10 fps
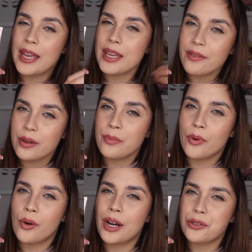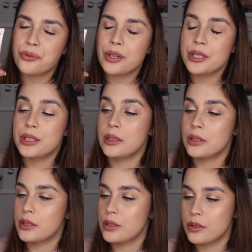even more
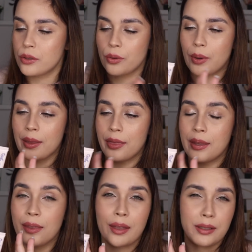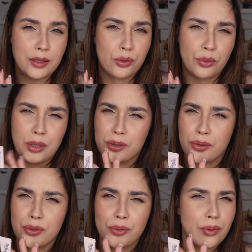hydration, so I think that this one is
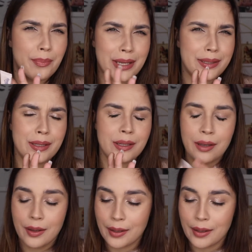also amazing.